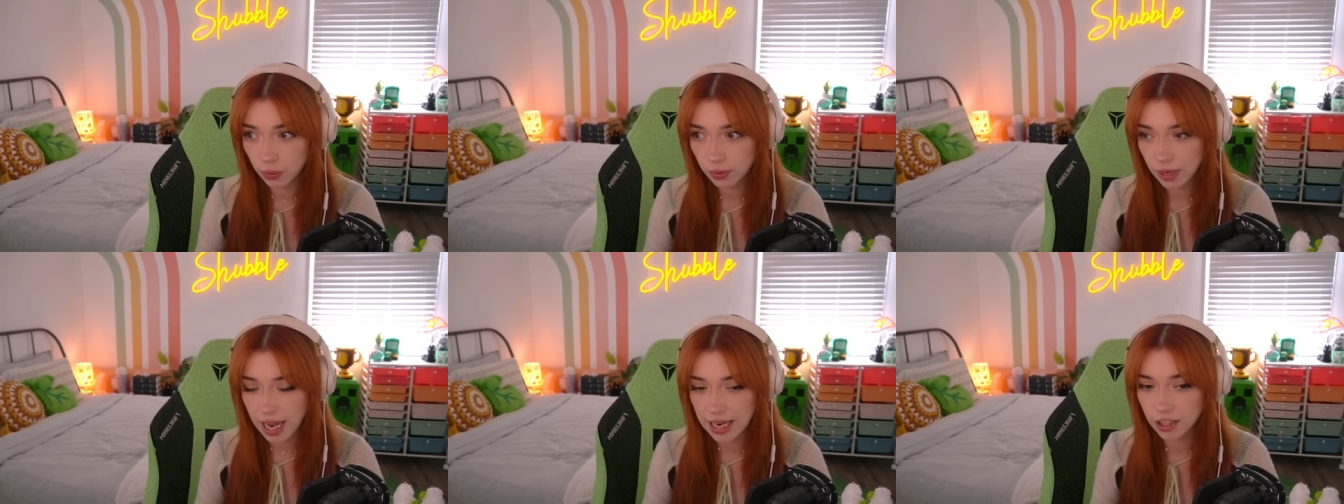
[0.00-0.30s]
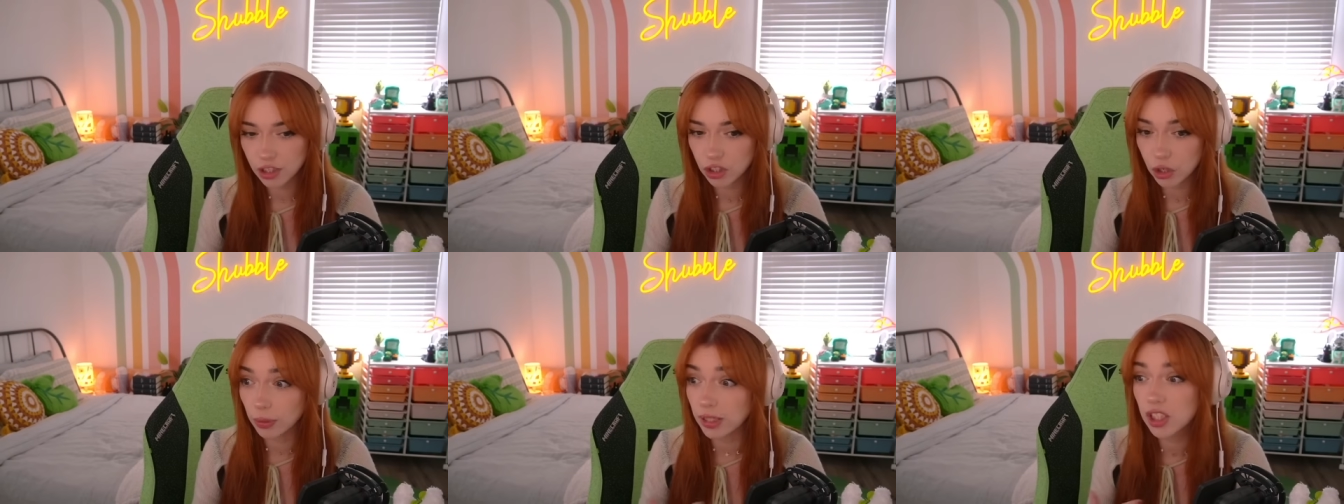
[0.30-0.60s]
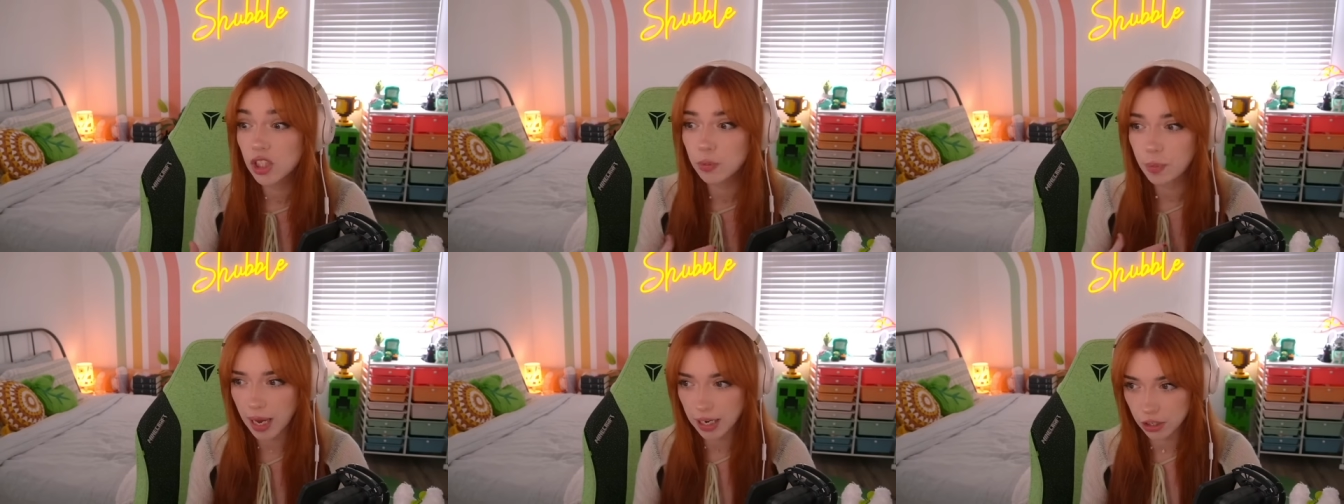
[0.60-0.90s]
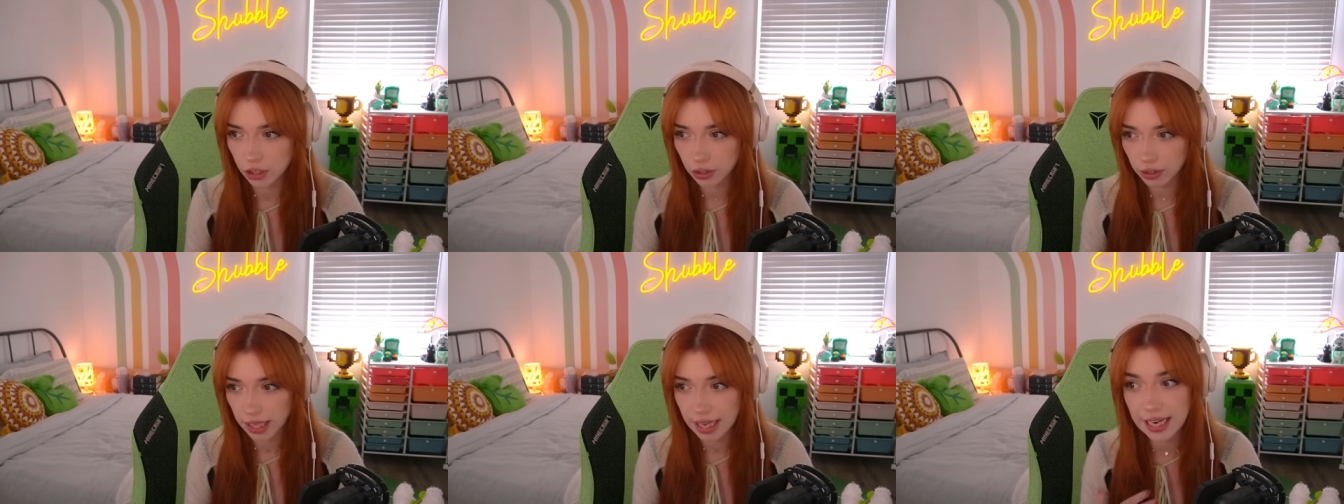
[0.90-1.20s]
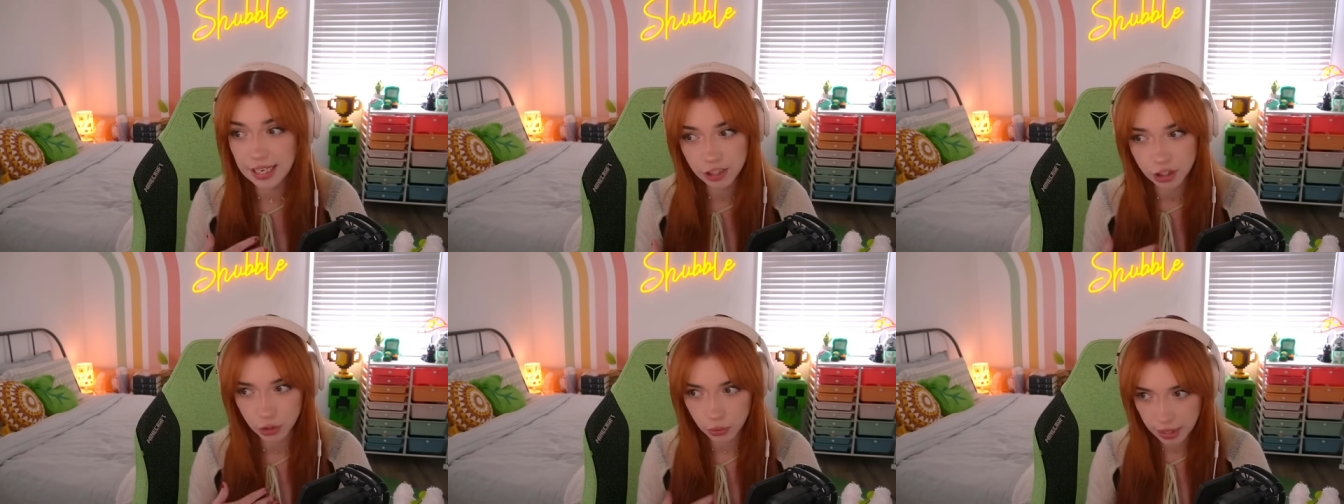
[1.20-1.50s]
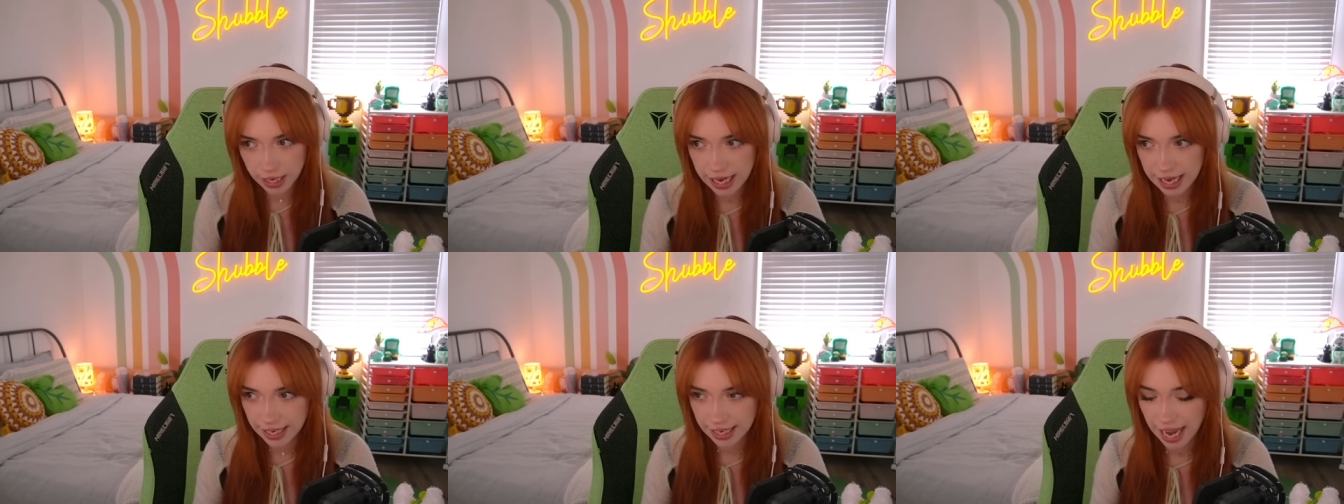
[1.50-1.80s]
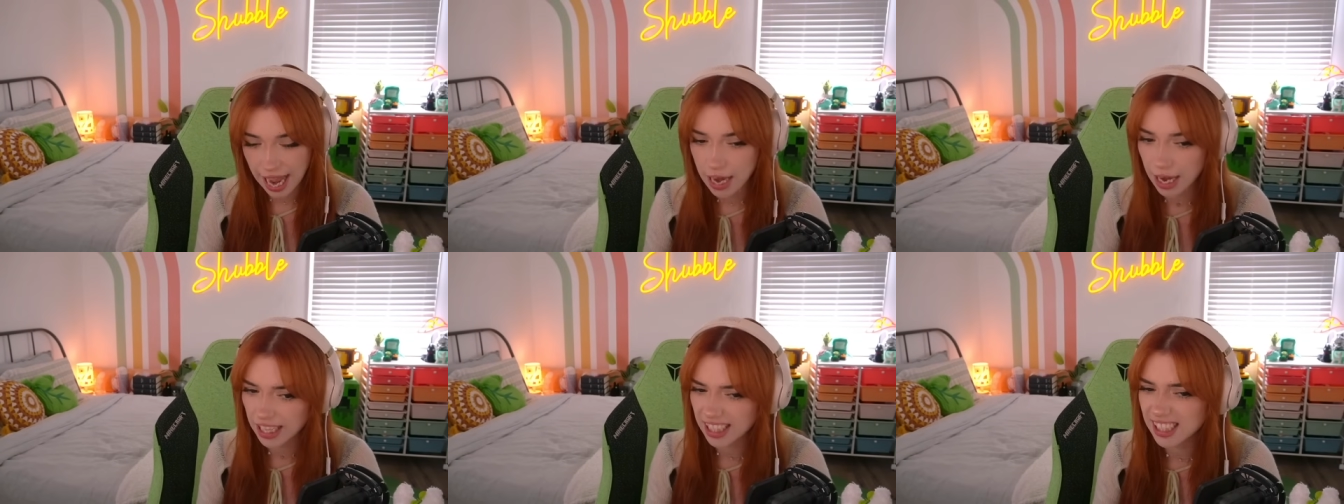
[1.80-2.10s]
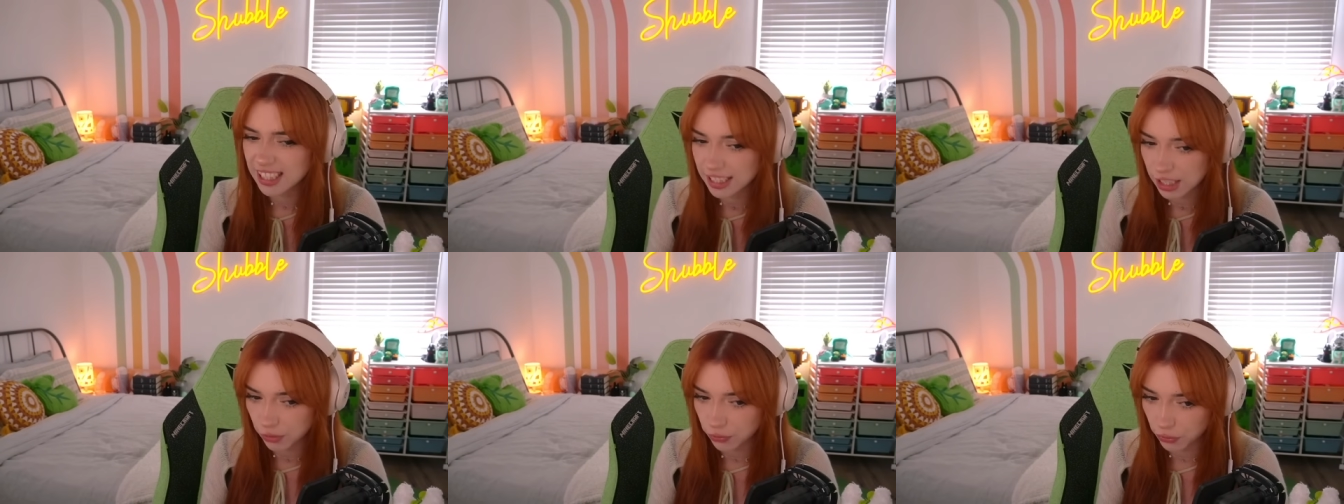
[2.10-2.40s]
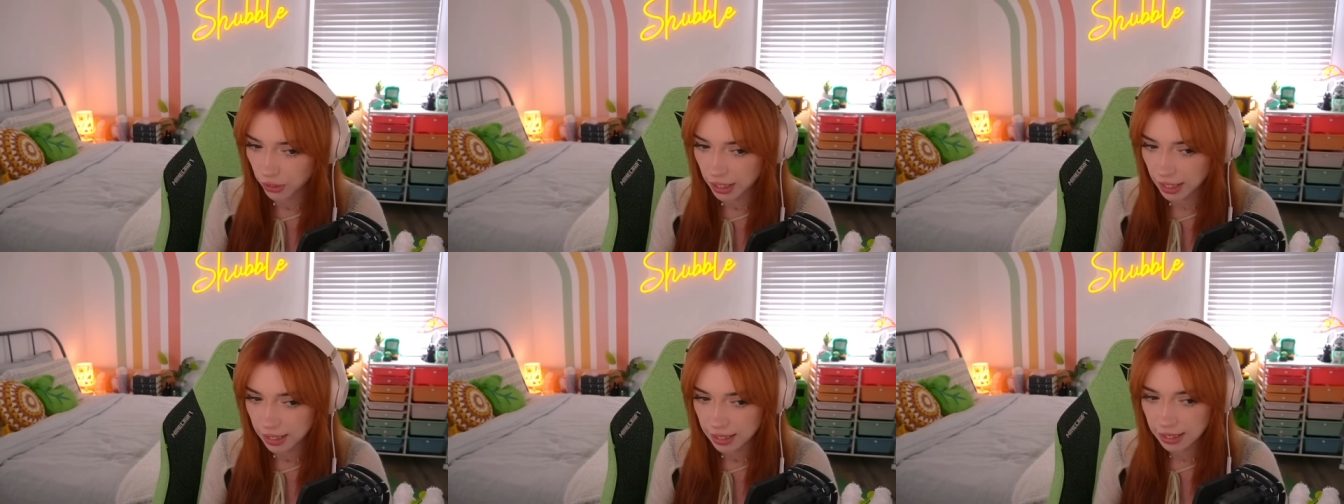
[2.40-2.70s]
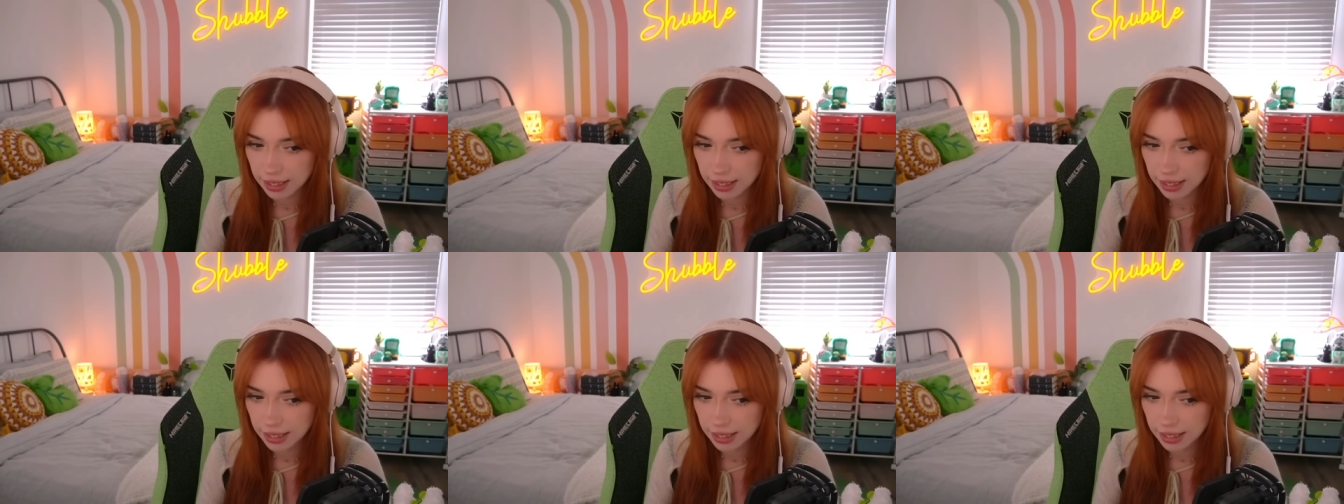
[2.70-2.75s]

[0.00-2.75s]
And so it's special and it's unique and it's different.